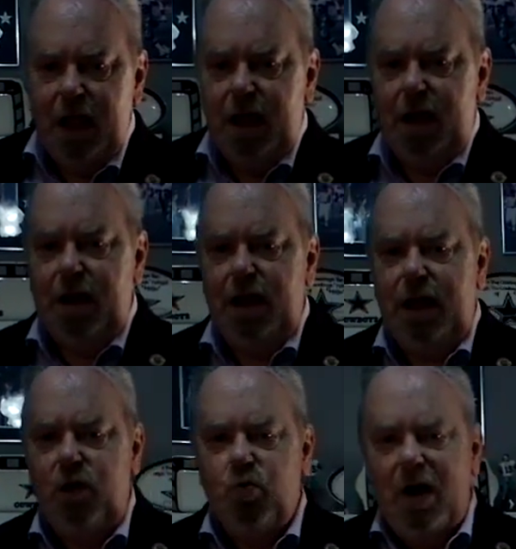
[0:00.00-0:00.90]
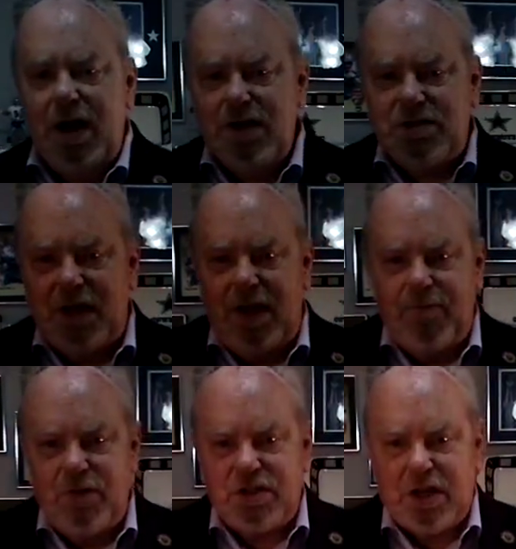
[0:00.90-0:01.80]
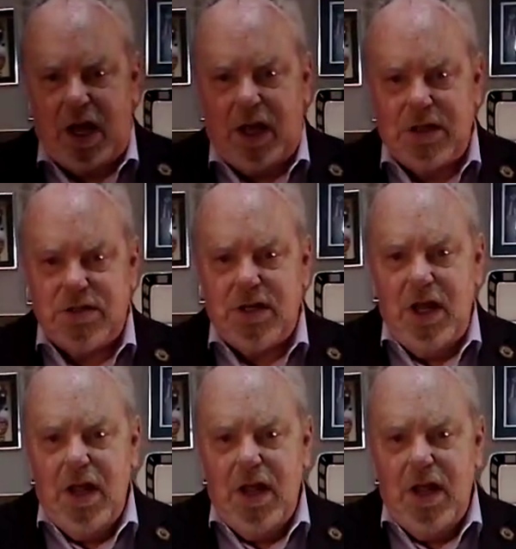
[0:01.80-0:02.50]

And he wanted to emphasize